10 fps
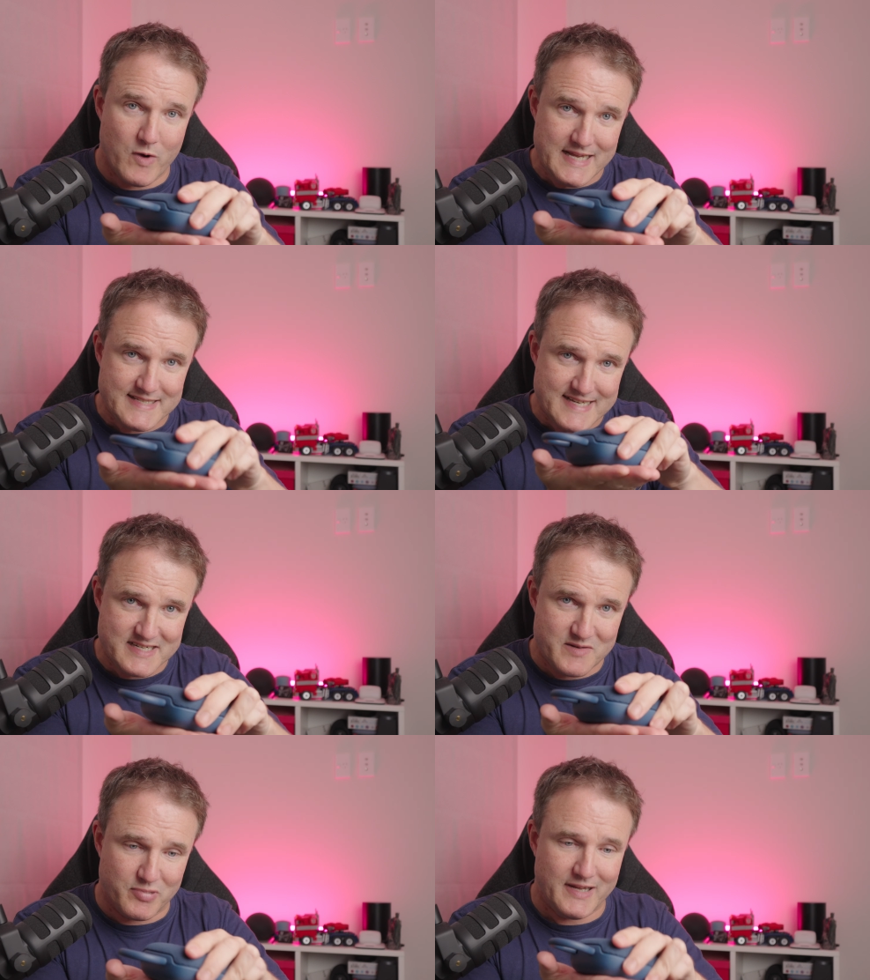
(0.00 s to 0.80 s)
when it's
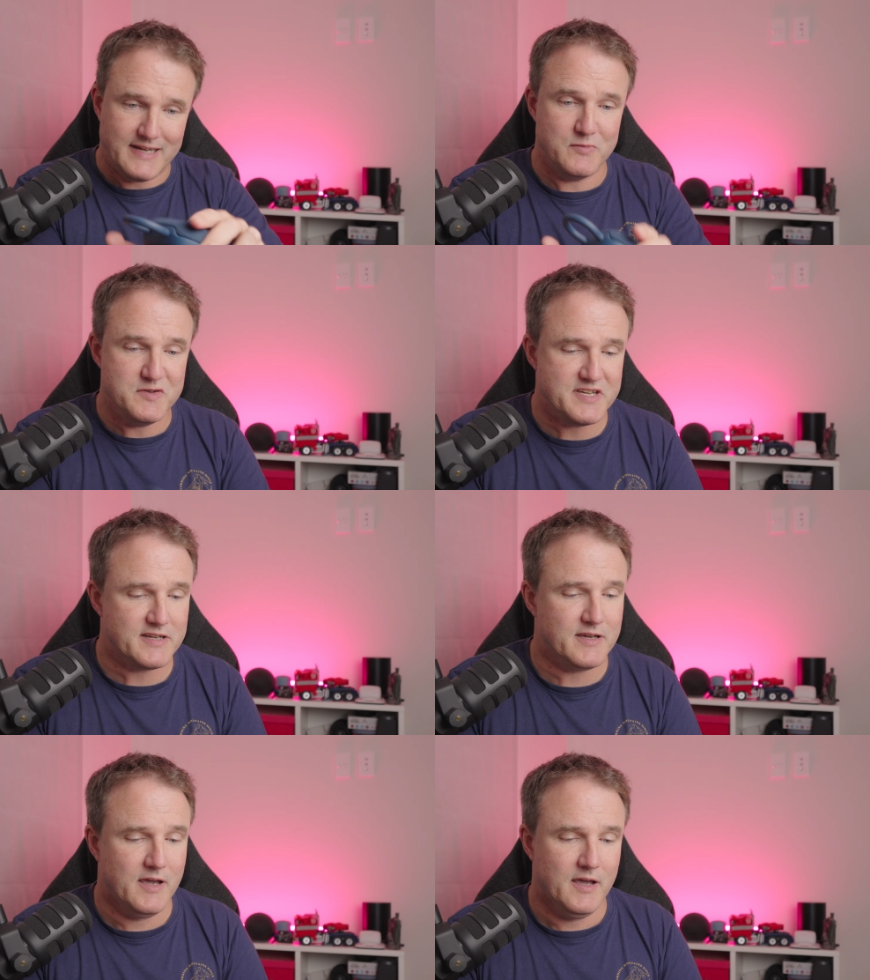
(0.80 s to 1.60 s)
actually playing
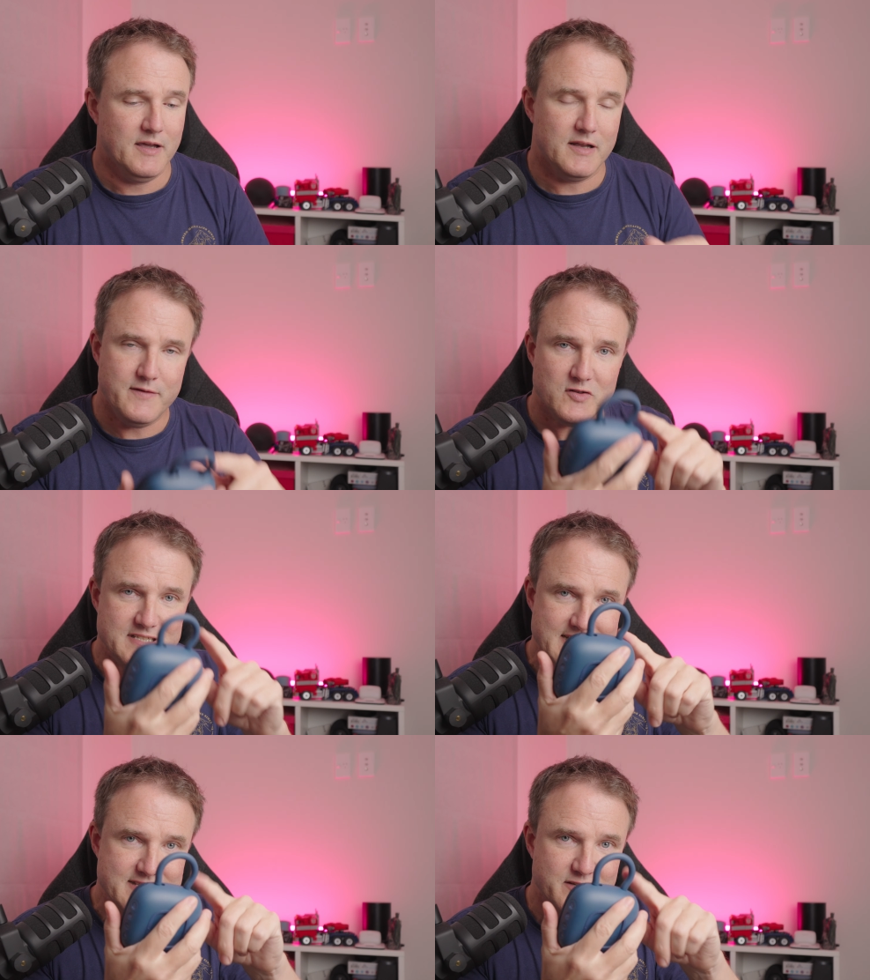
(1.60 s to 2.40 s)
music, and you've got
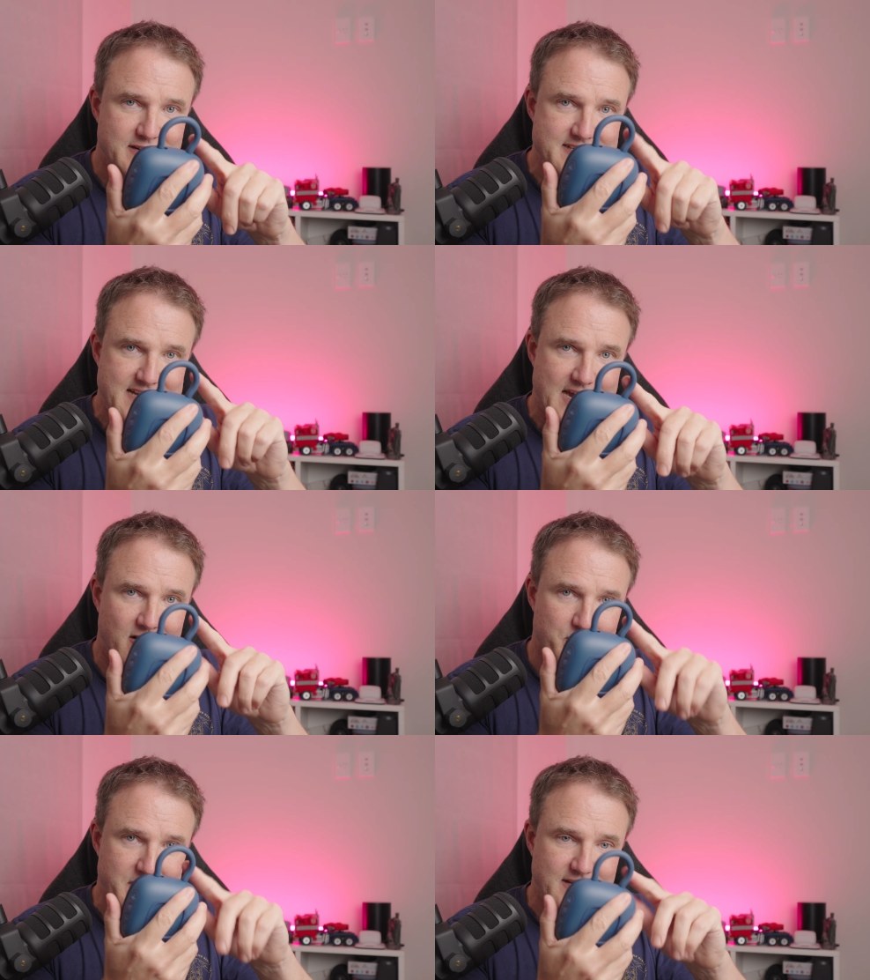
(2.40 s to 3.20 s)
this integrated
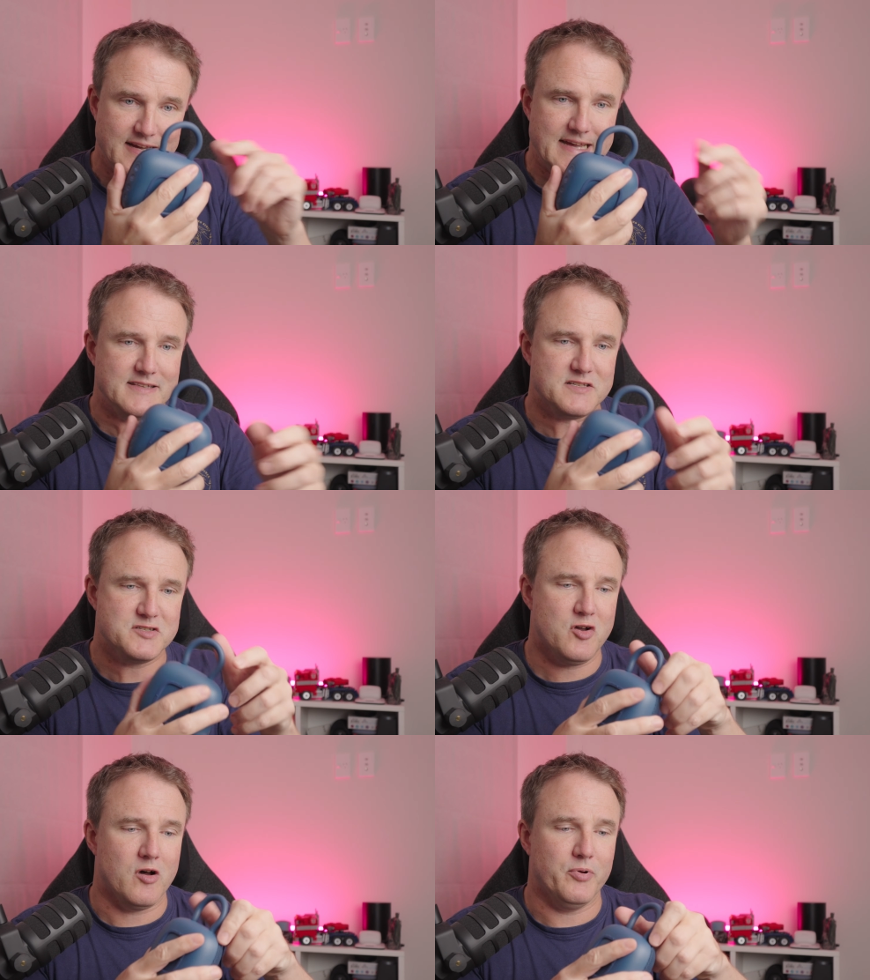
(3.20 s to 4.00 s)
carabiner at the
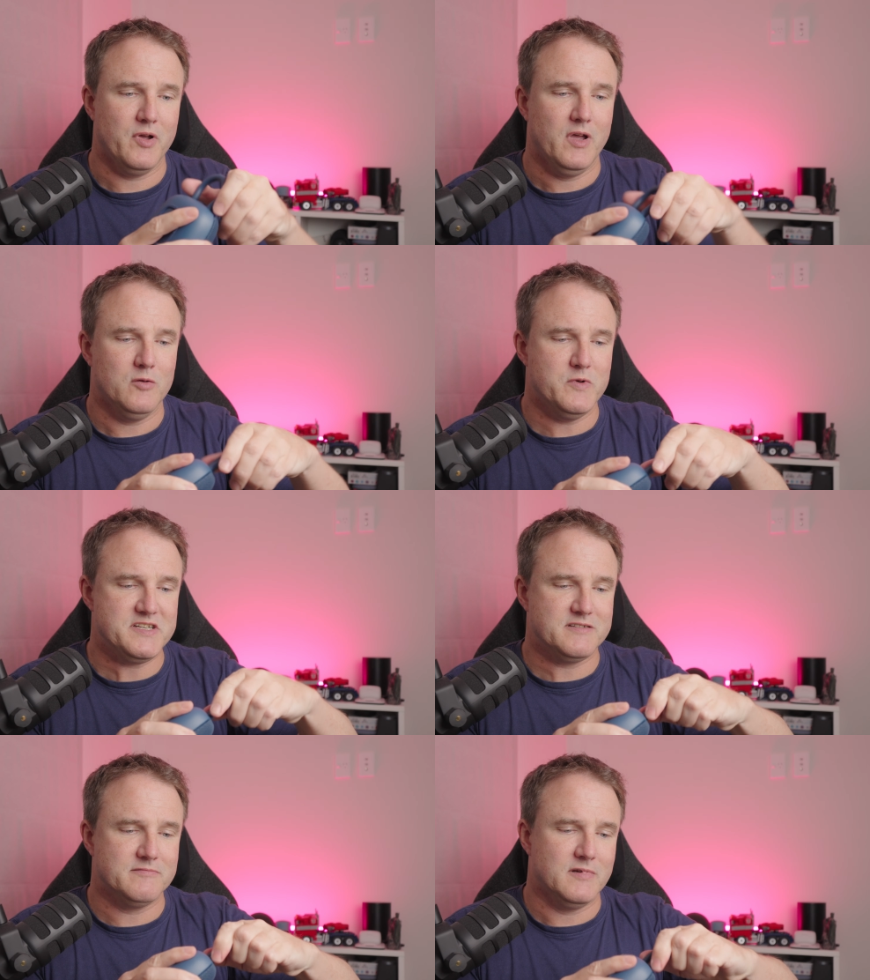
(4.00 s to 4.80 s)
top, which